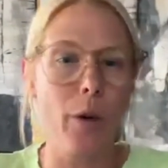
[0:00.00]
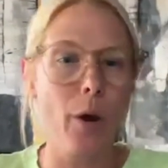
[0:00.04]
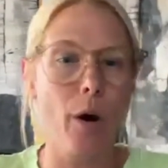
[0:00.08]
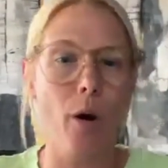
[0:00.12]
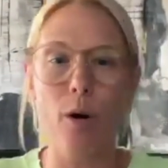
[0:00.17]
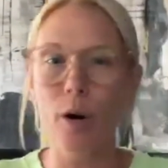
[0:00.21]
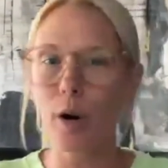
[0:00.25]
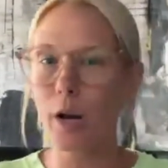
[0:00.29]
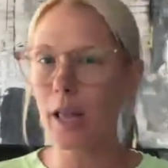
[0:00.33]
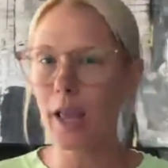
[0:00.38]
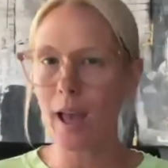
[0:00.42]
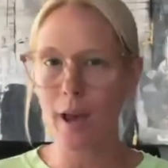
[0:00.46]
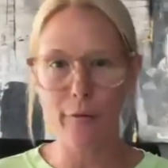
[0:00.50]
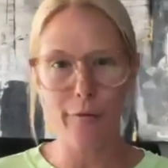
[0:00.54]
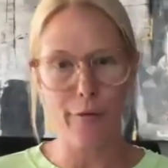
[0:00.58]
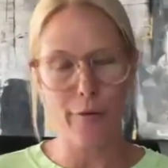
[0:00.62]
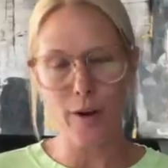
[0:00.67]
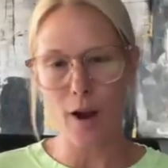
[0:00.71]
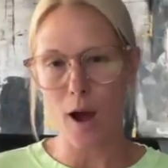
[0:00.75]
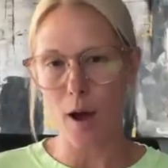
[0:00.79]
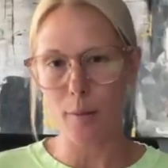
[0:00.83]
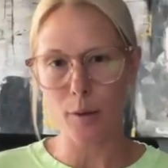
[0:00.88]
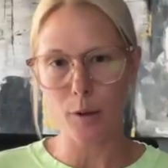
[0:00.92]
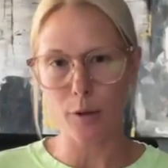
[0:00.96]
We already have
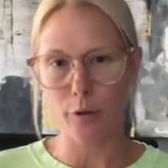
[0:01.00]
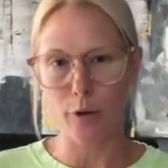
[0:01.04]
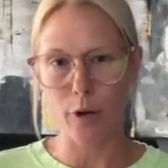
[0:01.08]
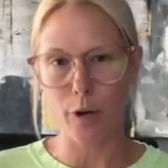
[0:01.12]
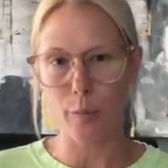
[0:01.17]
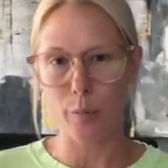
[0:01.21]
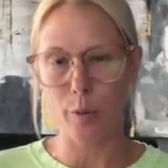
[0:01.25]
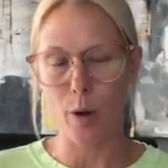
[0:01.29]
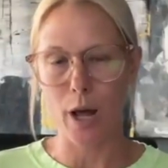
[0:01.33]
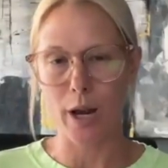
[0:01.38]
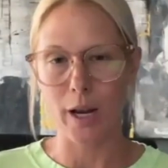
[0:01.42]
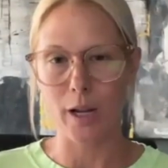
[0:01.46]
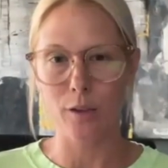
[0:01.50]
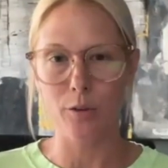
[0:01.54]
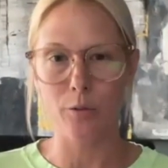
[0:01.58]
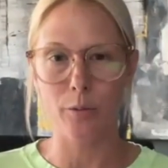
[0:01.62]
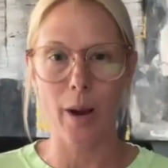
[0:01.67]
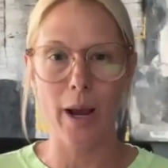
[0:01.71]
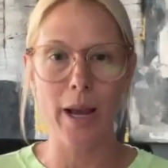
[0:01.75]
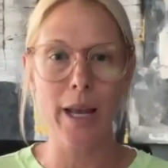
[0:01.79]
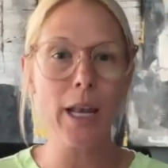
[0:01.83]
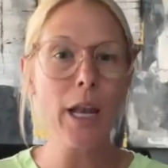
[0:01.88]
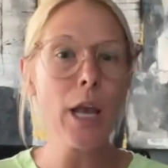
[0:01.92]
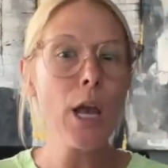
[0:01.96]
phenomenal, great products,
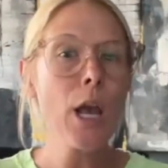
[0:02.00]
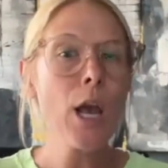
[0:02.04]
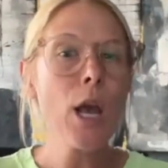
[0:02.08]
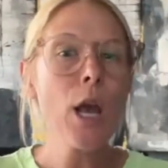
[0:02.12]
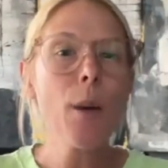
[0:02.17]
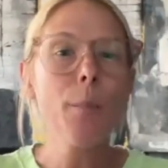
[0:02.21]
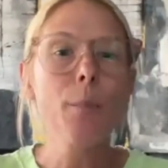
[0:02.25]
right?